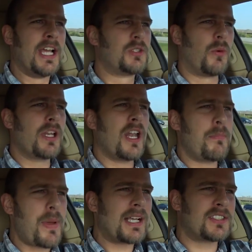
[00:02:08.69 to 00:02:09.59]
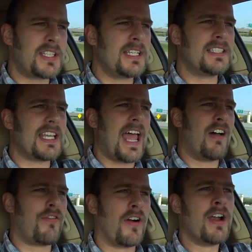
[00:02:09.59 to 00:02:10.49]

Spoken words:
It's one of the best things ever.